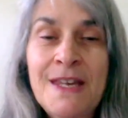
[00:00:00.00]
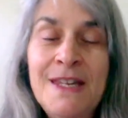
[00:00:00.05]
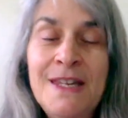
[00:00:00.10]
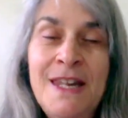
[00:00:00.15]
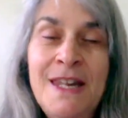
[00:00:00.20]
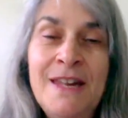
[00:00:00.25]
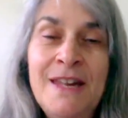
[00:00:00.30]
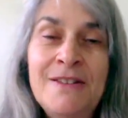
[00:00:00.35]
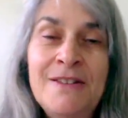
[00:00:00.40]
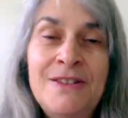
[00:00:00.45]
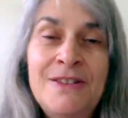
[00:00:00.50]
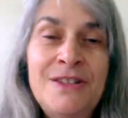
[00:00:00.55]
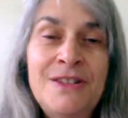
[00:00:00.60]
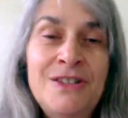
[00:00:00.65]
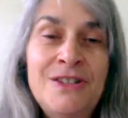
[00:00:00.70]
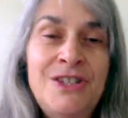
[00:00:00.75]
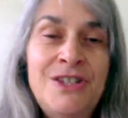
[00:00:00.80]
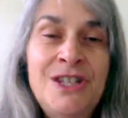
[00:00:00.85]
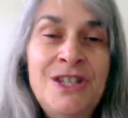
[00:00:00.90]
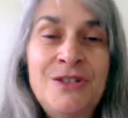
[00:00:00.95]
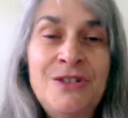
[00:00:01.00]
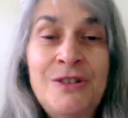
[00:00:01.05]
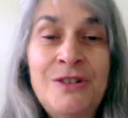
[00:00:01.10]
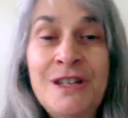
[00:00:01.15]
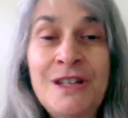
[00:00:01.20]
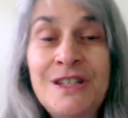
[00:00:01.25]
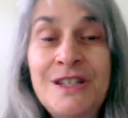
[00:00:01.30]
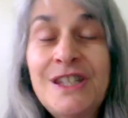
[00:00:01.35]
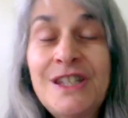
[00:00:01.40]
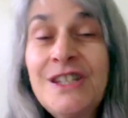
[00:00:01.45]
Now, since she
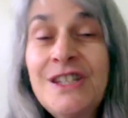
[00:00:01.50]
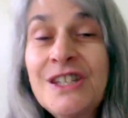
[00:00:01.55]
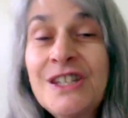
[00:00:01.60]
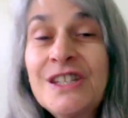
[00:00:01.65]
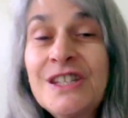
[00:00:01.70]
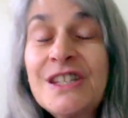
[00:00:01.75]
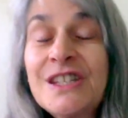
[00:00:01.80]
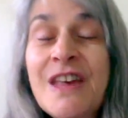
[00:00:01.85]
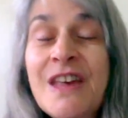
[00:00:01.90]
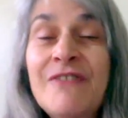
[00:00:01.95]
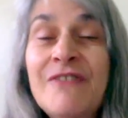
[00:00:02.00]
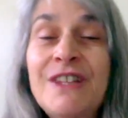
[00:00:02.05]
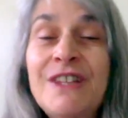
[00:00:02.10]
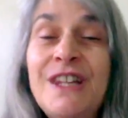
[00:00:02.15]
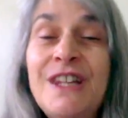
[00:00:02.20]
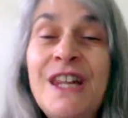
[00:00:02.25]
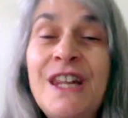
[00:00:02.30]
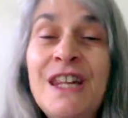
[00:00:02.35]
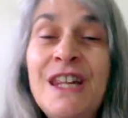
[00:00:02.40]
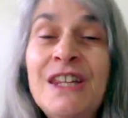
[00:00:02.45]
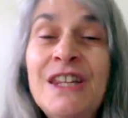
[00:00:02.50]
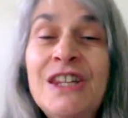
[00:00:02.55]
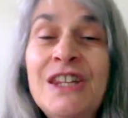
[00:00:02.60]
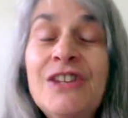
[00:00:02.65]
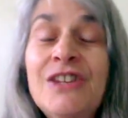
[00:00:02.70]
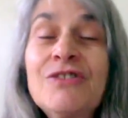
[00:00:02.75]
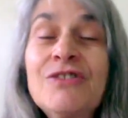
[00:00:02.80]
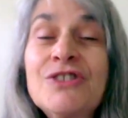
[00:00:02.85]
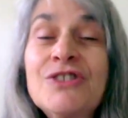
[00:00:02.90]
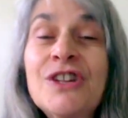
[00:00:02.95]
transitioned 17
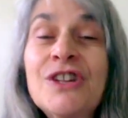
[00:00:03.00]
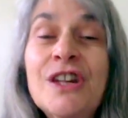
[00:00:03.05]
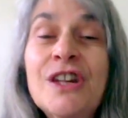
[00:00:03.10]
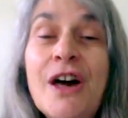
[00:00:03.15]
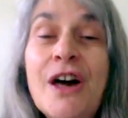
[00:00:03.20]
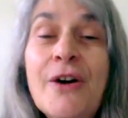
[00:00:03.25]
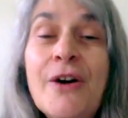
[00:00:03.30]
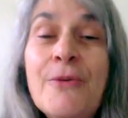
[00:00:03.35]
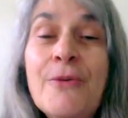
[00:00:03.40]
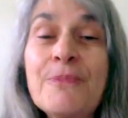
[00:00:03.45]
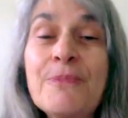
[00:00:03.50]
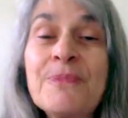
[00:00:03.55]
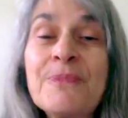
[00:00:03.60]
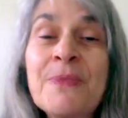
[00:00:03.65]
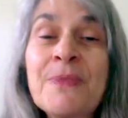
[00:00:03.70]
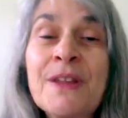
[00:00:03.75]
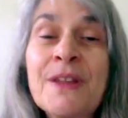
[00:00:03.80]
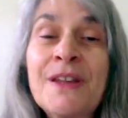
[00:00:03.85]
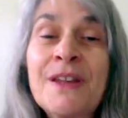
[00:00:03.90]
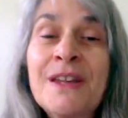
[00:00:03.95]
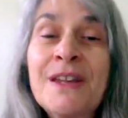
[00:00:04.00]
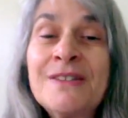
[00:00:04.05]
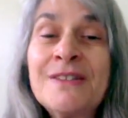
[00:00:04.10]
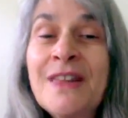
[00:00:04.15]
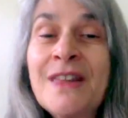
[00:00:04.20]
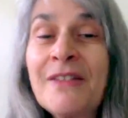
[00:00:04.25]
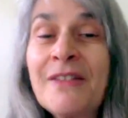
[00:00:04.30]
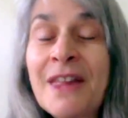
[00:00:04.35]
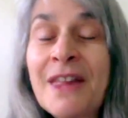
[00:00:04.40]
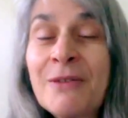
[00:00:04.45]
years ago, it's
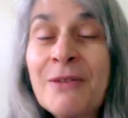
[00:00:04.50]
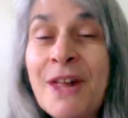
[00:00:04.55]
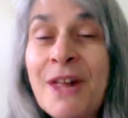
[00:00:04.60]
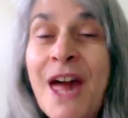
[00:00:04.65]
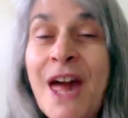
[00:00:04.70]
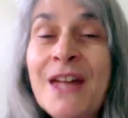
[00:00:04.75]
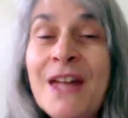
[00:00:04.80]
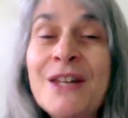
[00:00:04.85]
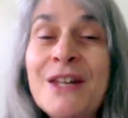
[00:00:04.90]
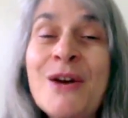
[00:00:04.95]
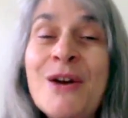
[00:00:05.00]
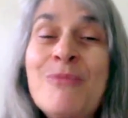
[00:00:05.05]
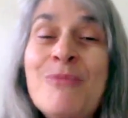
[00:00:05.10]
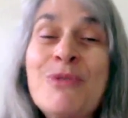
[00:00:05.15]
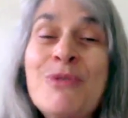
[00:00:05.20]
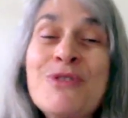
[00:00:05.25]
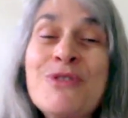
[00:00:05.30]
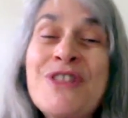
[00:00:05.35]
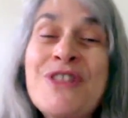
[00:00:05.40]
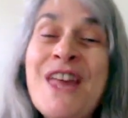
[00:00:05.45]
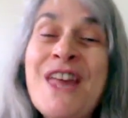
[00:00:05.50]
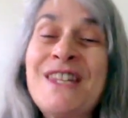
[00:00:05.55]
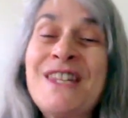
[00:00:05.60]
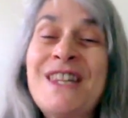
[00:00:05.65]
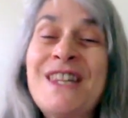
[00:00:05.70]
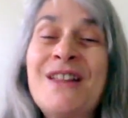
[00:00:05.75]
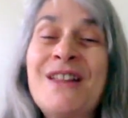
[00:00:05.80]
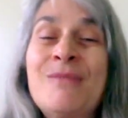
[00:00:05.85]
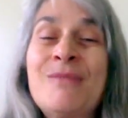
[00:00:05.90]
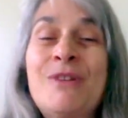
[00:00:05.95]
not like we had a birthday
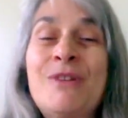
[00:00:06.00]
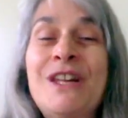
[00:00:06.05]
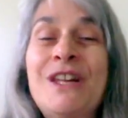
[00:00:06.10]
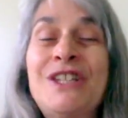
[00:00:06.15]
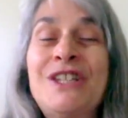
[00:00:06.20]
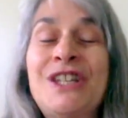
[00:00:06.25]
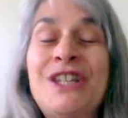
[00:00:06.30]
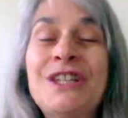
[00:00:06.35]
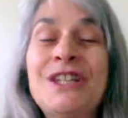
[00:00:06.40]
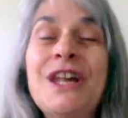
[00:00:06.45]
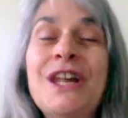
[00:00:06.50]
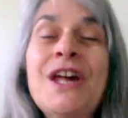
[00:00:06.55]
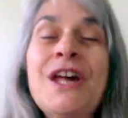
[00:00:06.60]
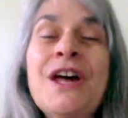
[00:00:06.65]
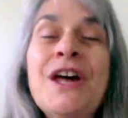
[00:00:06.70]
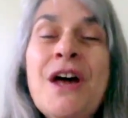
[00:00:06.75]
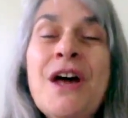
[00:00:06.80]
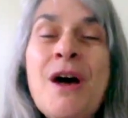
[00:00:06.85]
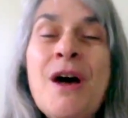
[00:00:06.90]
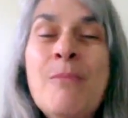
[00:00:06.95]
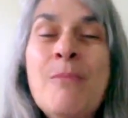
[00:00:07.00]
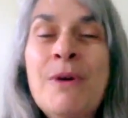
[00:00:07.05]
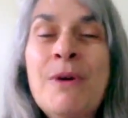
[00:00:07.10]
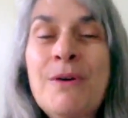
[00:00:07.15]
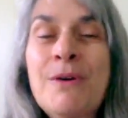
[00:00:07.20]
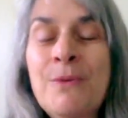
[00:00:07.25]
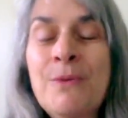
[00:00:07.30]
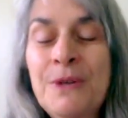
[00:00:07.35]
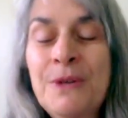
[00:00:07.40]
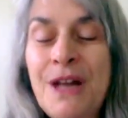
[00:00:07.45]
celebration.
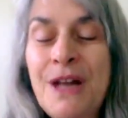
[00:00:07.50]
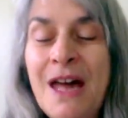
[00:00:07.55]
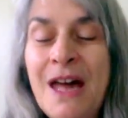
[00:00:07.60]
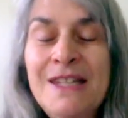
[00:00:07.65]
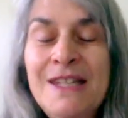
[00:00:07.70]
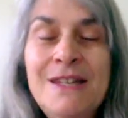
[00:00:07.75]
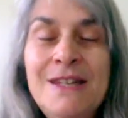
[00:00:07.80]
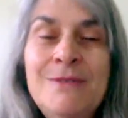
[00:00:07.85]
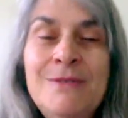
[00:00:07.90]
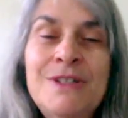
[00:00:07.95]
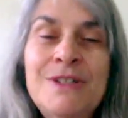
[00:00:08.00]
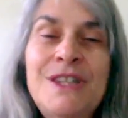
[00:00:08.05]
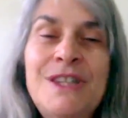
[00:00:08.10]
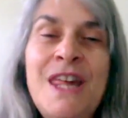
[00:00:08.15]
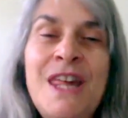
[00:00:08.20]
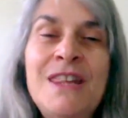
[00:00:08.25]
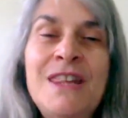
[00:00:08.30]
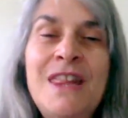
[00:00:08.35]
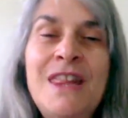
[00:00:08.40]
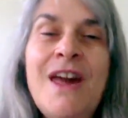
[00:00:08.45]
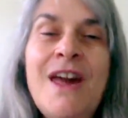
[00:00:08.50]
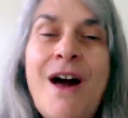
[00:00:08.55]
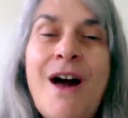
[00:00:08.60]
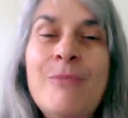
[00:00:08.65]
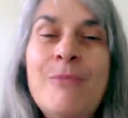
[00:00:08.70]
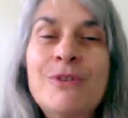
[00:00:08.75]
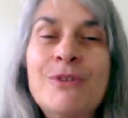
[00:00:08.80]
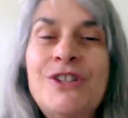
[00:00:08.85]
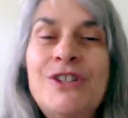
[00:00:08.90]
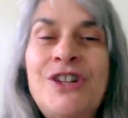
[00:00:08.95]
But what I did was take the
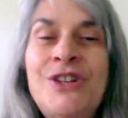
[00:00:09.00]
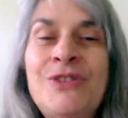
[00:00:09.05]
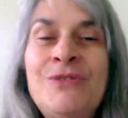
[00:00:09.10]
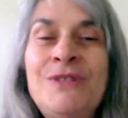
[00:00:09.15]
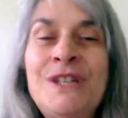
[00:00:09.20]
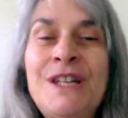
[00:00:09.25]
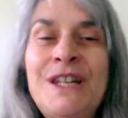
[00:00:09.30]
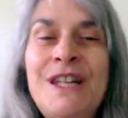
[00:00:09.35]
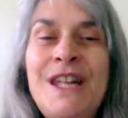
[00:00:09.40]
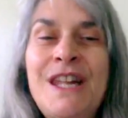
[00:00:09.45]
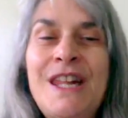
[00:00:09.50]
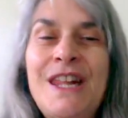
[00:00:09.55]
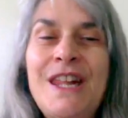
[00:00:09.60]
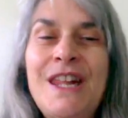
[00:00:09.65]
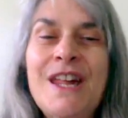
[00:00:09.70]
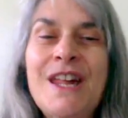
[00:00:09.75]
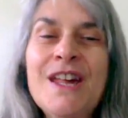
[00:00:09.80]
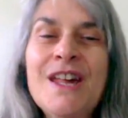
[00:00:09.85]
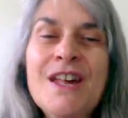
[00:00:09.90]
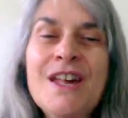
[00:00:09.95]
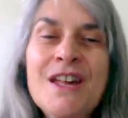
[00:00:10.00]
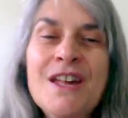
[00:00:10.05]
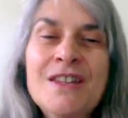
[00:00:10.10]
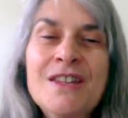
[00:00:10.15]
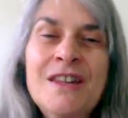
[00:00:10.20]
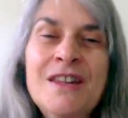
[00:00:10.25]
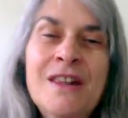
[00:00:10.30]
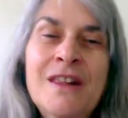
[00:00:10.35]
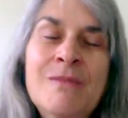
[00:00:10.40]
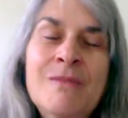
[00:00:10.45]
opportunity
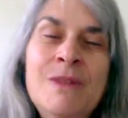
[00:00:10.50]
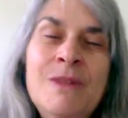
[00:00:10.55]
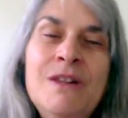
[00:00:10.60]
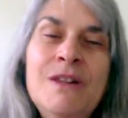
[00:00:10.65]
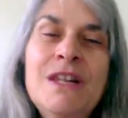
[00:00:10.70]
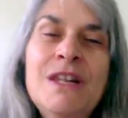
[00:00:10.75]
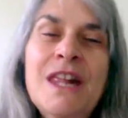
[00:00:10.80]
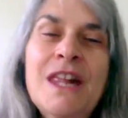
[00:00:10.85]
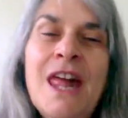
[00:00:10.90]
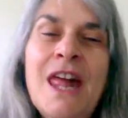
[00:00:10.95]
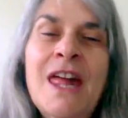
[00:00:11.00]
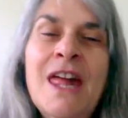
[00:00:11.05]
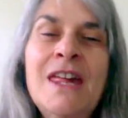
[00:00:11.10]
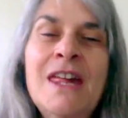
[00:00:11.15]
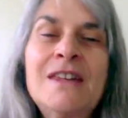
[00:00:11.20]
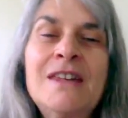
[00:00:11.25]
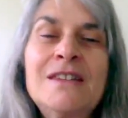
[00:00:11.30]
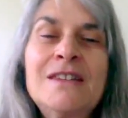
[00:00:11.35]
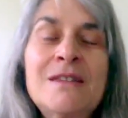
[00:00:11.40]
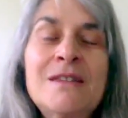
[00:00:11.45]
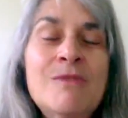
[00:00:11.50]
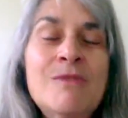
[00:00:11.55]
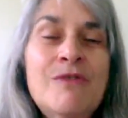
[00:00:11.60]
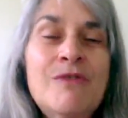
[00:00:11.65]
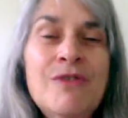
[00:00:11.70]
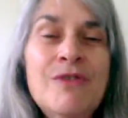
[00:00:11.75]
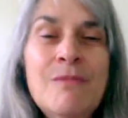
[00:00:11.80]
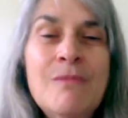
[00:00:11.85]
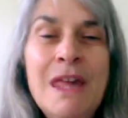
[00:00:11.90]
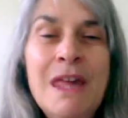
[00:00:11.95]
to communicate some
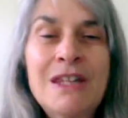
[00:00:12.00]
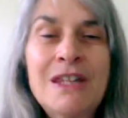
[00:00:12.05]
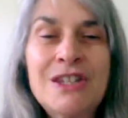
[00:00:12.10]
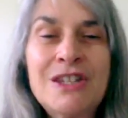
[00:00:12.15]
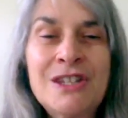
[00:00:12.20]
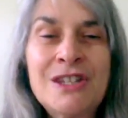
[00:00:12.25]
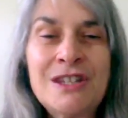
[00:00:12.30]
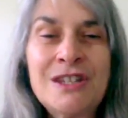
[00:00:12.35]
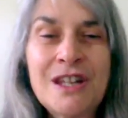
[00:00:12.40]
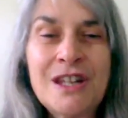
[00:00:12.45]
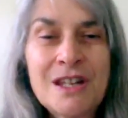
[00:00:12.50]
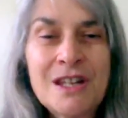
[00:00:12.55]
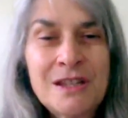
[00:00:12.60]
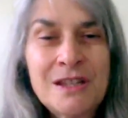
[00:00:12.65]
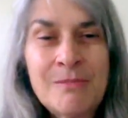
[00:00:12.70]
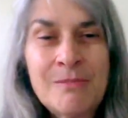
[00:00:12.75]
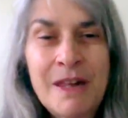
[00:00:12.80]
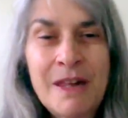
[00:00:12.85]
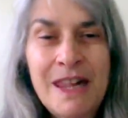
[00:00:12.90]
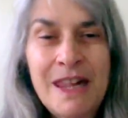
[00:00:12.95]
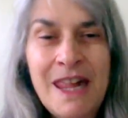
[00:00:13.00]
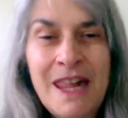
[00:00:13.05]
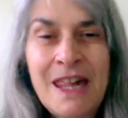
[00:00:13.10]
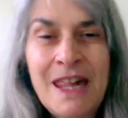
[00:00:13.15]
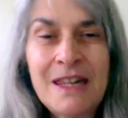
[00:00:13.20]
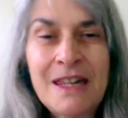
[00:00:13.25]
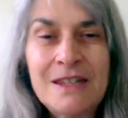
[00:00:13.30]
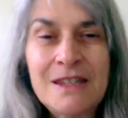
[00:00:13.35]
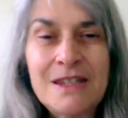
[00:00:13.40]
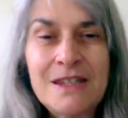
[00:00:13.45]
information to my
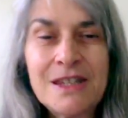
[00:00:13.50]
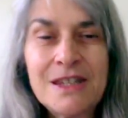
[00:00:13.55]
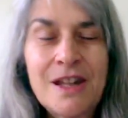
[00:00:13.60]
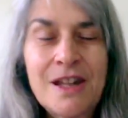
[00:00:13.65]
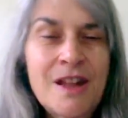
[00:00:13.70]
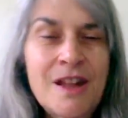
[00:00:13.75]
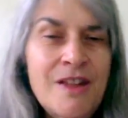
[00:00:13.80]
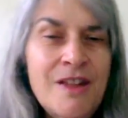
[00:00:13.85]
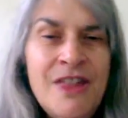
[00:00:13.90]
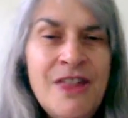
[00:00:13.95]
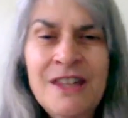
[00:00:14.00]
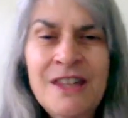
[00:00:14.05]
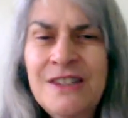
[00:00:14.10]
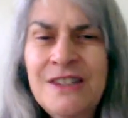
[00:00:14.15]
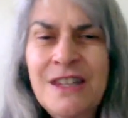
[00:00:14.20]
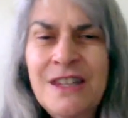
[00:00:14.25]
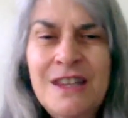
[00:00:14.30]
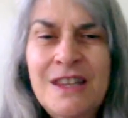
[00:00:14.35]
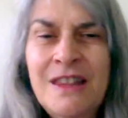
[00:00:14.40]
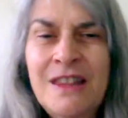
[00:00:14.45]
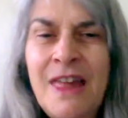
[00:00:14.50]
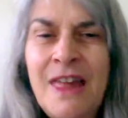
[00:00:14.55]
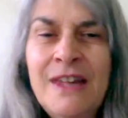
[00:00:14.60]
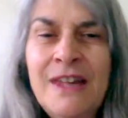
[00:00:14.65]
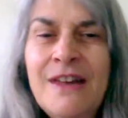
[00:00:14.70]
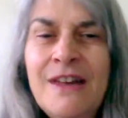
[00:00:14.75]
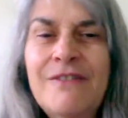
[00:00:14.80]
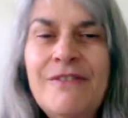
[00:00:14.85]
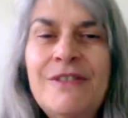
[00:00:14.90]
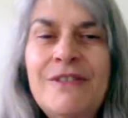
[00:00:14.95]
kids, things that they
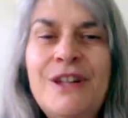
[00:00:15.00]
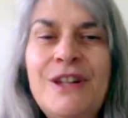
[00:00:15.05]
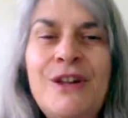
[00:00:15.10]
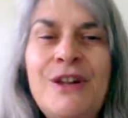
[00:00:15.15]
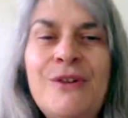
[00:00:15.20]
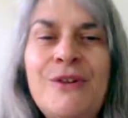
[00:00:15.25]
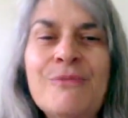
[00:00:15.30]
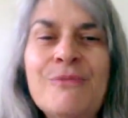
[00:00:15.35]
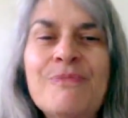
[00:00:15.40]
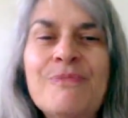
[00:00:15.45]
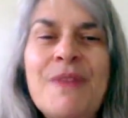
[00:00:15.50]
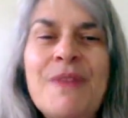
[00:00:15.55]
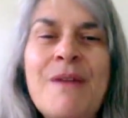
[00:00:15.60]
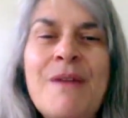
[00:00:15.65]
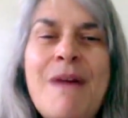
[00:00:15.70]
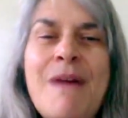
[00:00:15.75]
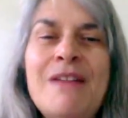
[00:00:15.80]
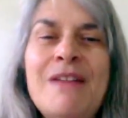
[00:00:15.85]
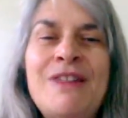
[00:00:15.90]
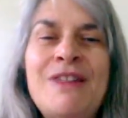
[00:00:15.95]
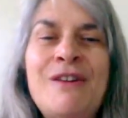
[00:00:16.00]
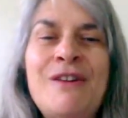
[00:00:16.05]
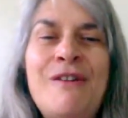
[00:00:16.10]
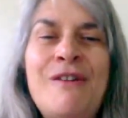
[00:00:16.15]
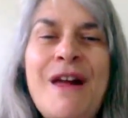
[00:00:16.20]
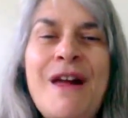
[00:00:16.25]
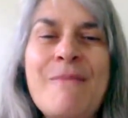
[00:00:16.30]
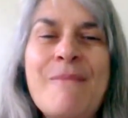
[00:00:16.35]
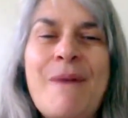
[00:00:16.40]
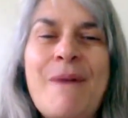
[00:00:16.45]
never knew about their
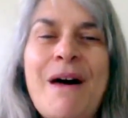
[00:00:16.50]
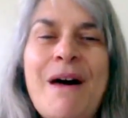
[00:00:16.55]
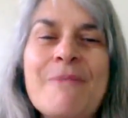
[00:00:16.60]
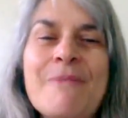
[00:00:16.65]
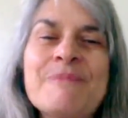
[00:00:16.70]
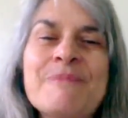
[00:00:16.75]
grandma.